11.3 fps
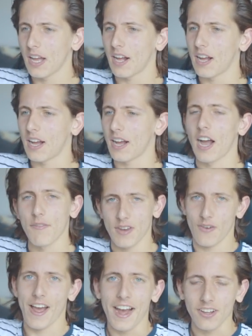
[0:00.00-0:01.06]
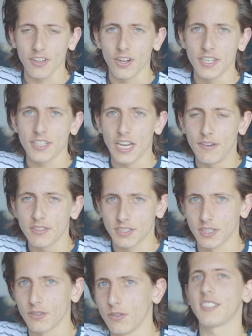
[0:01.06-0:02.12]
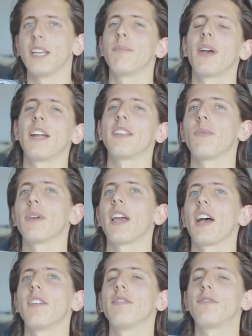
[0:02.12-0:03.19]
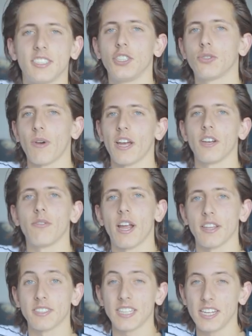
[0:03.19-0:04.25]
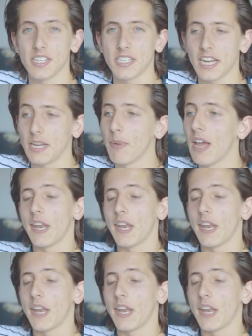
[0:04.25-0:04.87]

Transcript: I've now outlined every single teammate that we have situated around the senior team.